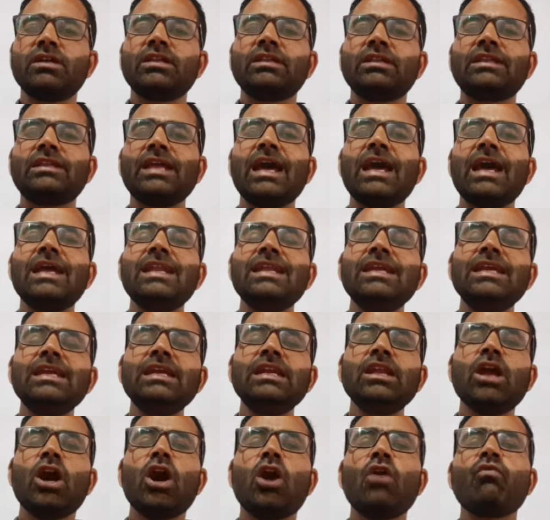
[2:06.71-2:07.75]
the
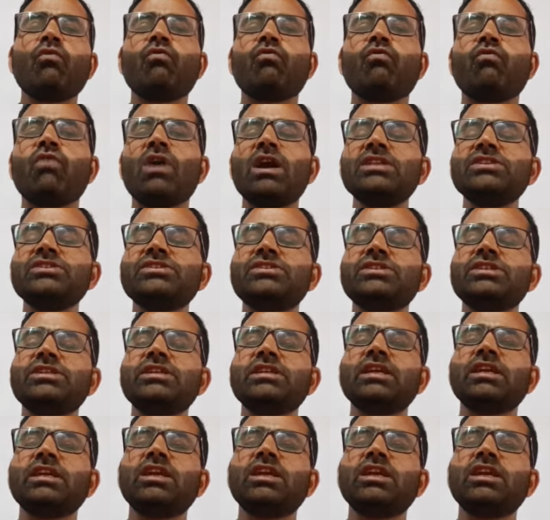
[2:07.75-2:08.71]
allele of one gene